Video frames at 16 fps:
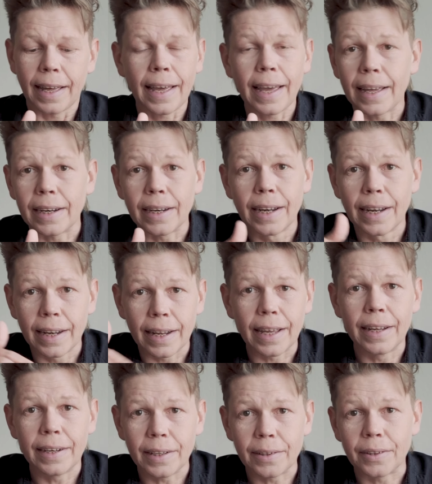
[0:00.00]
and
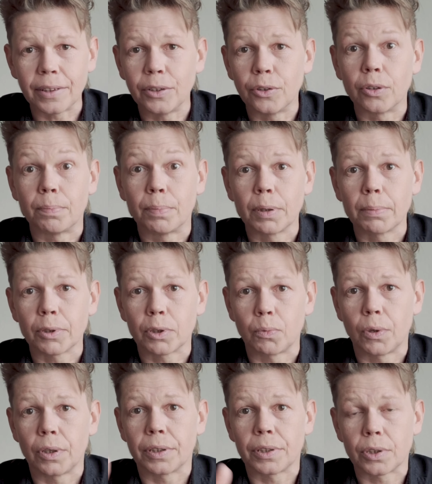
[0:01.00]
anything you could pretty much
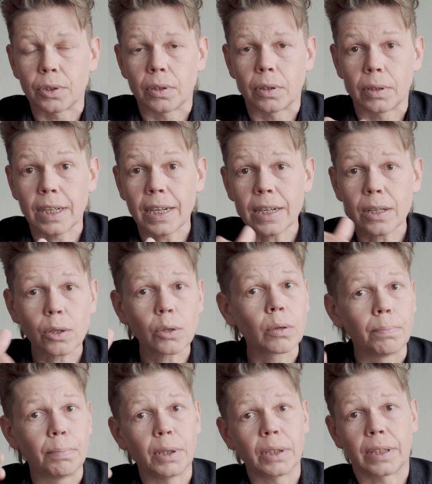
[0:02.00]
want is on a dial or a
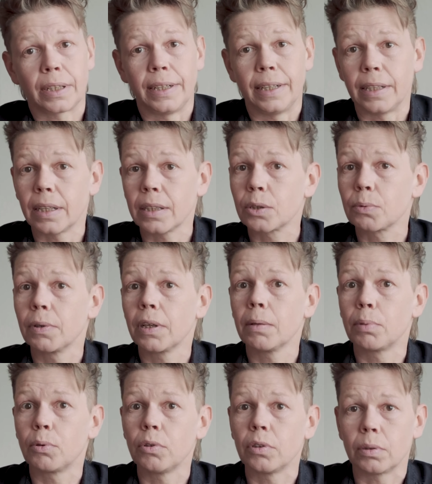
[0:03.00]
button, and that's really
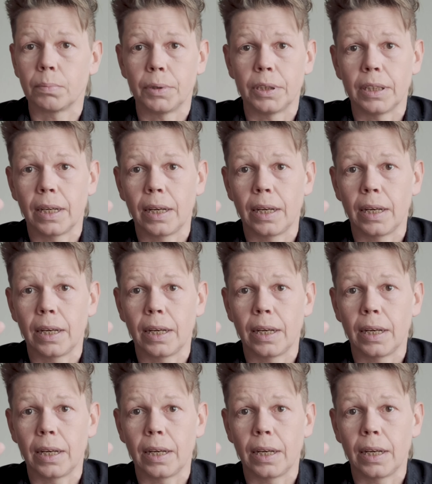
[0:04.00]
important to me.